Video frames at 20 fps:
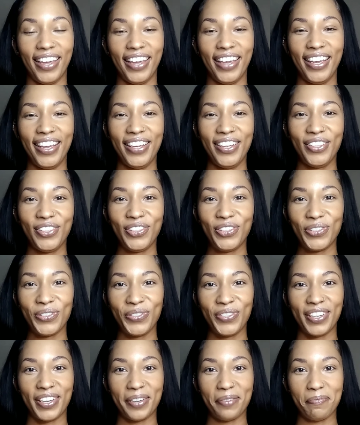Angel
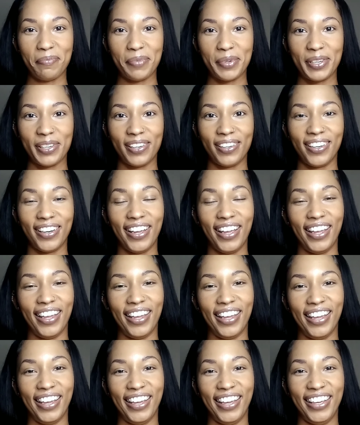number
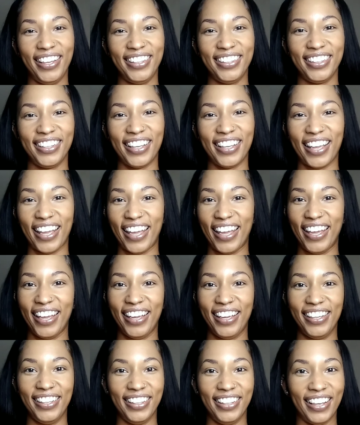eight
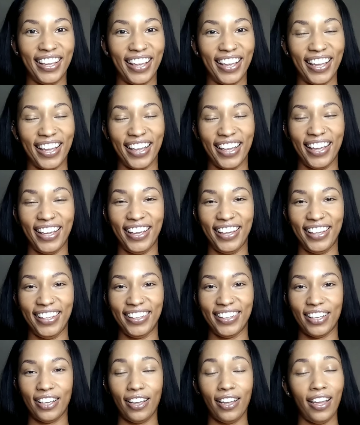eight eight.
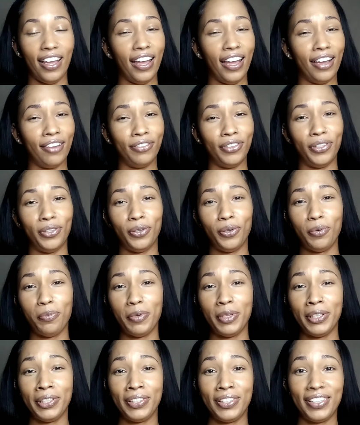Have you
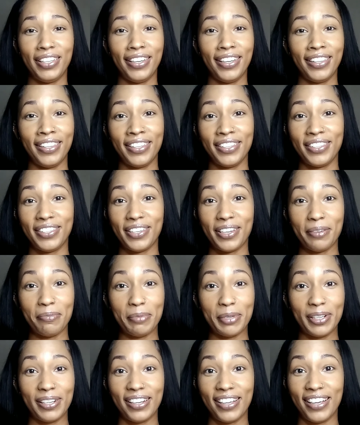been seeing this
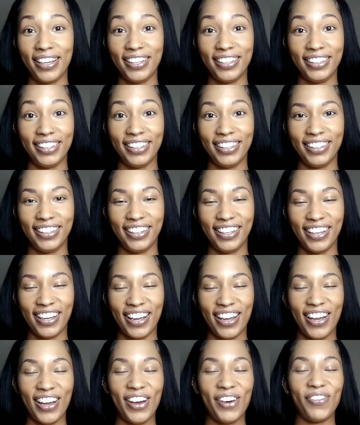number lately?
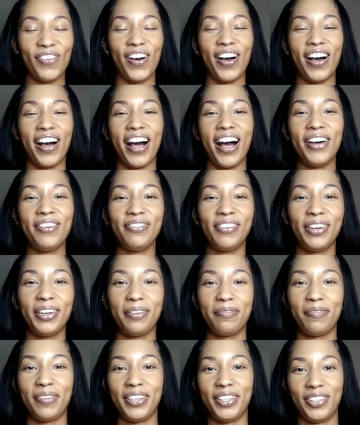Well, I'm going
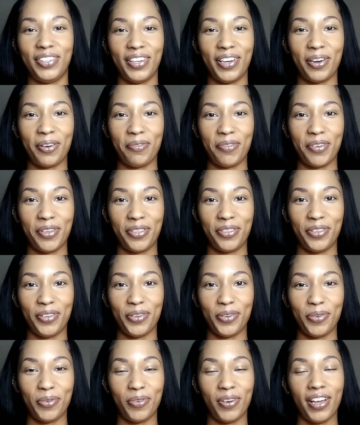to be sharing with
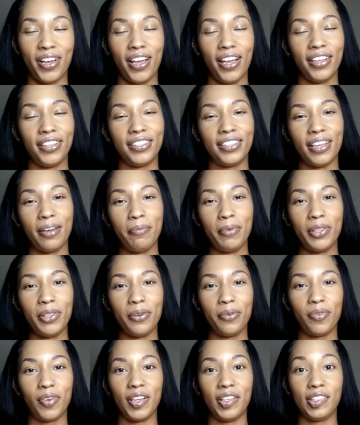you some of the
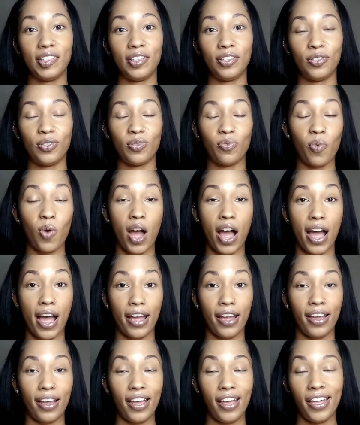reasons why
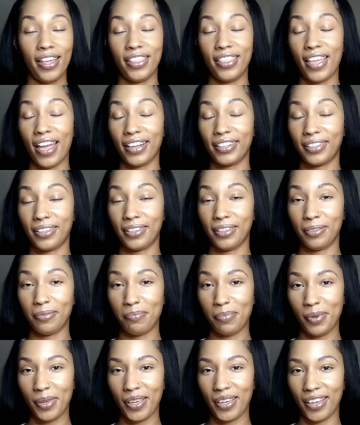that could
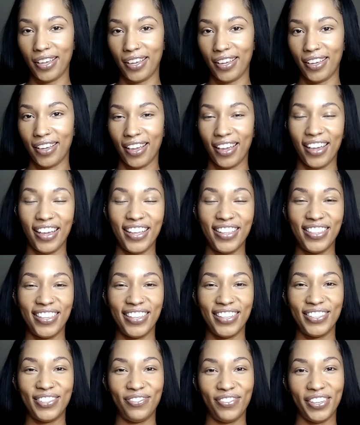be in
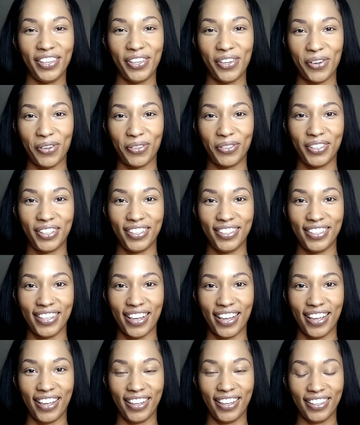this video
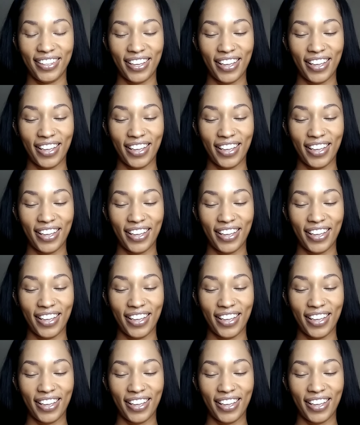today.